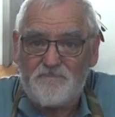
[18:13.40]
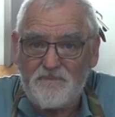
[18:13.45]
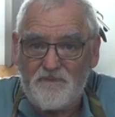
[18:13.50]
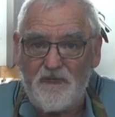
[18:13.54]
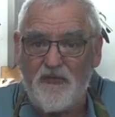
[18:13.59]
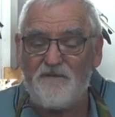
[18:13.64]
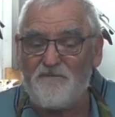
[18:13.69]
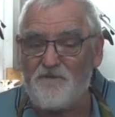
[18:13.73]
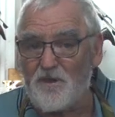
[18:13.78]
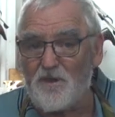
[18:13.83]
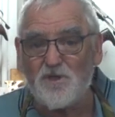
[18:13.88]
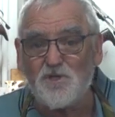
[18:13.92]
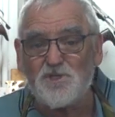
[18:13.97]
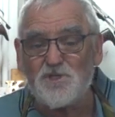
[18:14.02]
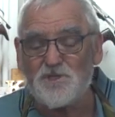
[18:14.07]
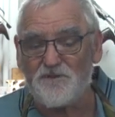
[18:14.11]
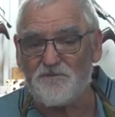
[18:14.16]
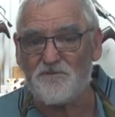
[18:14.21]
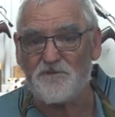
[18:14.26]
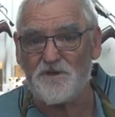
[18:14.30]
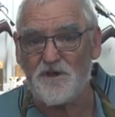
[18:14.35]

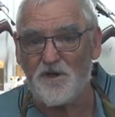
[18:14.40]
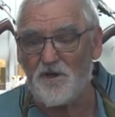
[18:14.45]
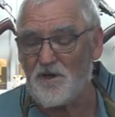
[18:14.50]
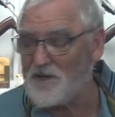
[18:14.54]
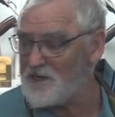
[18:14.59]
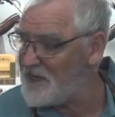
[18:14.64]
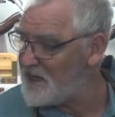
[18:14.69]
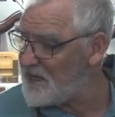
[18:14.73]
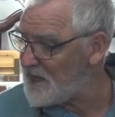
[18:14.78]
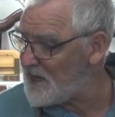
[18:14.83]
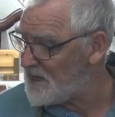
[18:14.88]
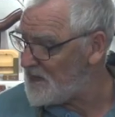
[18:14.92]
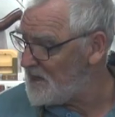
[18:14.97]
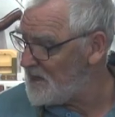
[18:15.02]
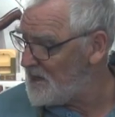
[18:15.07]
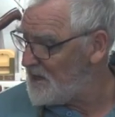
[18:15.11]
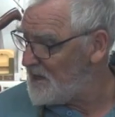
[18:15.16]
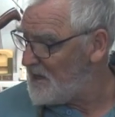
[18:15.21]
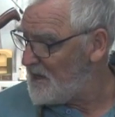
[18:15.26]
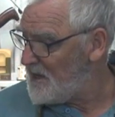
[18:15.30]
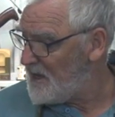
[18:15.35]
evolution of an idea,
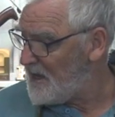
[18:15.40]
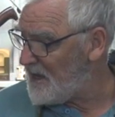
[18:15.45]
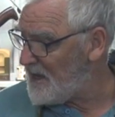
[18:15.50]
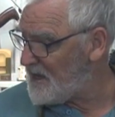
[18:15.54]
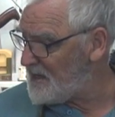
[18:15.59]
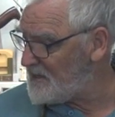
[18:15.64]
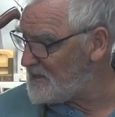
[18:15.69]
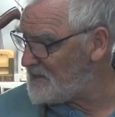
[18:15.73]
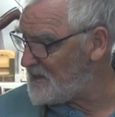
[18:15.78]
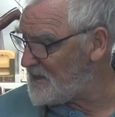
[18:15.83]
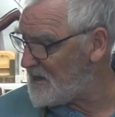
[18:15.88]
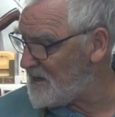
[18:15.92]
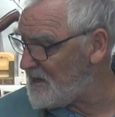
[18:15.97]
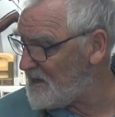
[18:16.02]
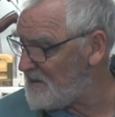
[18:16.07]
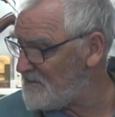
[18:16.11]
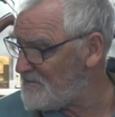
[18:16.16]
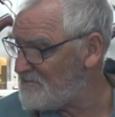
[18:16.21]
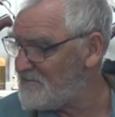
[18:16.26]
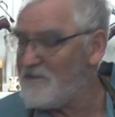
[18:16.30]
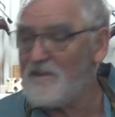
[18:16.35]
and
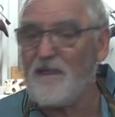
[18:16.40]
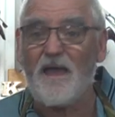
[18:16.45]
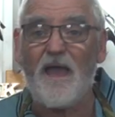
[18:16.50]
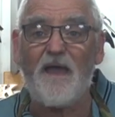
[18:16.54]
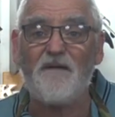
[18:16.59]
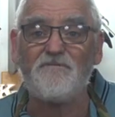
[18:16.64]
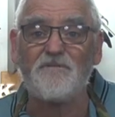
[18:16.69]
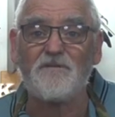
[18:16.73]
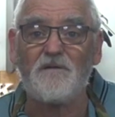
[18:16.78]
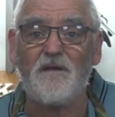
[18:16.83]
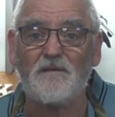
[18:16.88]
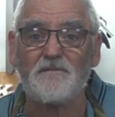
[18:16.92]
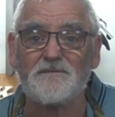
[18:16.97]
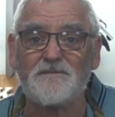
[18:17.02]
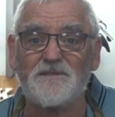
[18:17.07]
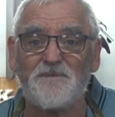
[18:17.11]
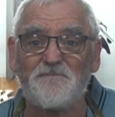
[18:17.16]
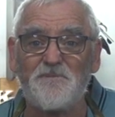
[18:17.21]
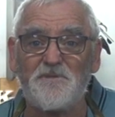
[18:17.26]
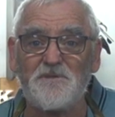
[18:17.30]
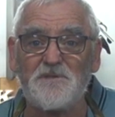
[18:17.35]
have a go at
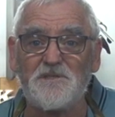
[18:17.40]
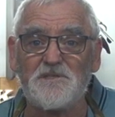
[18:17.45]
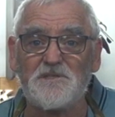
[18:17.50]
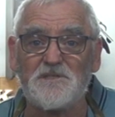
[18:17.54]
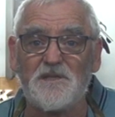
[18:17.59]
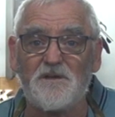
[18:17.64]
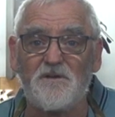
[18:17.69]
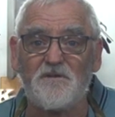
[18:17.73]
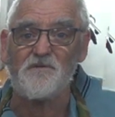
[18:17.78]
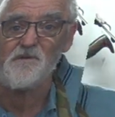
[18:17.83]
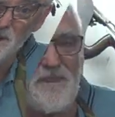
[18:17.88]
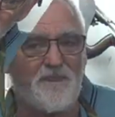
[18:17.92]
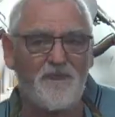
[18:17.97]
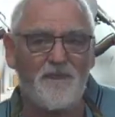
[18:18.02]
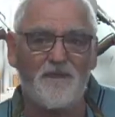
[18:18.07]
something yourself.